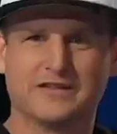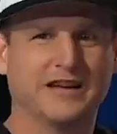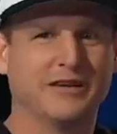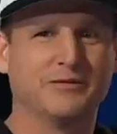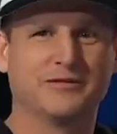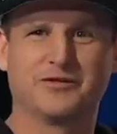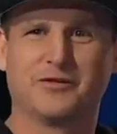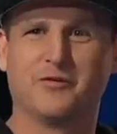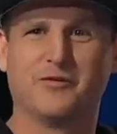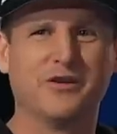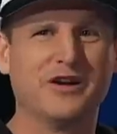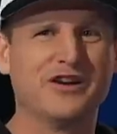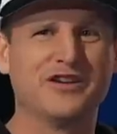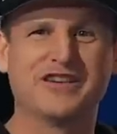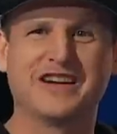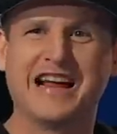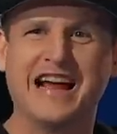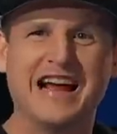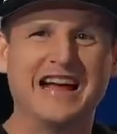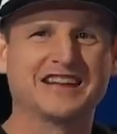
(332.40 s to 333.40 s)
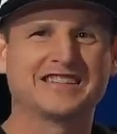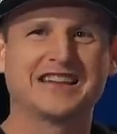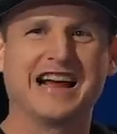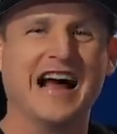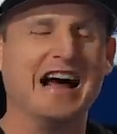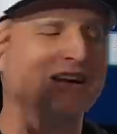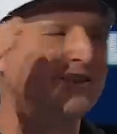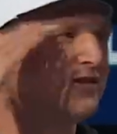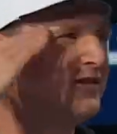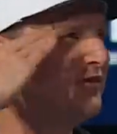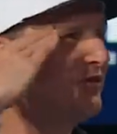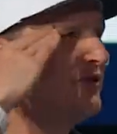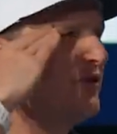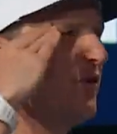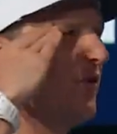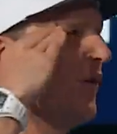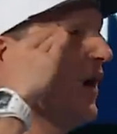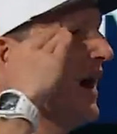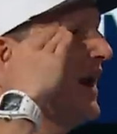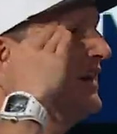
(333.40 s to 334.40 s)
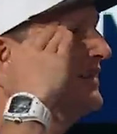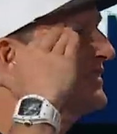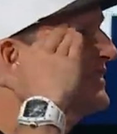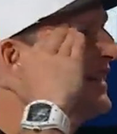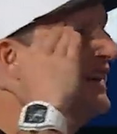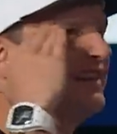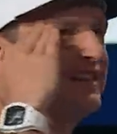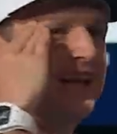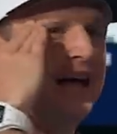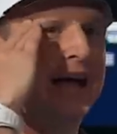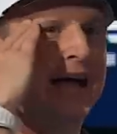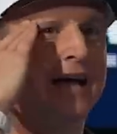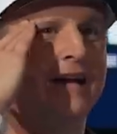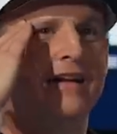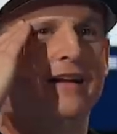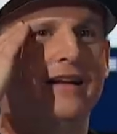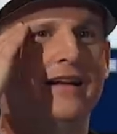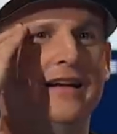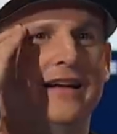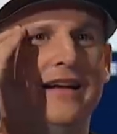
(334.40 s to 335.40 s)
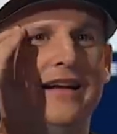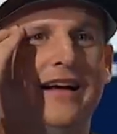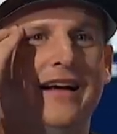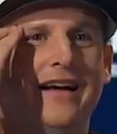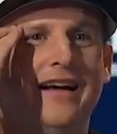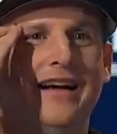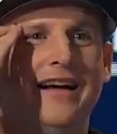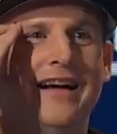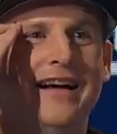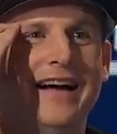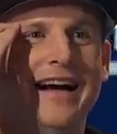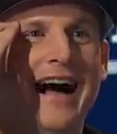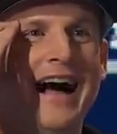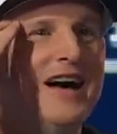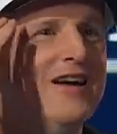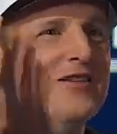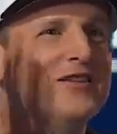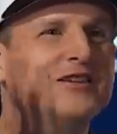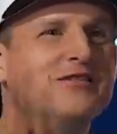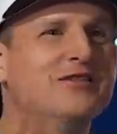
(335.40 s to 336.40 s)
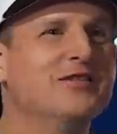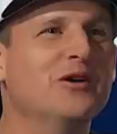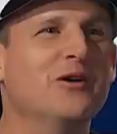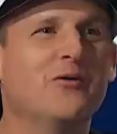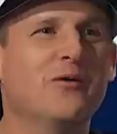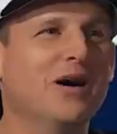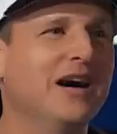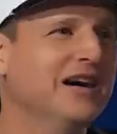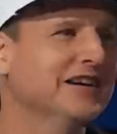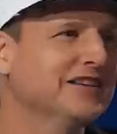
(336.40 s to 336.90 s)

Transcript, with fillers: That was a weird sauce, guess. I don't sauce. even know why I said that. I don't even know why I,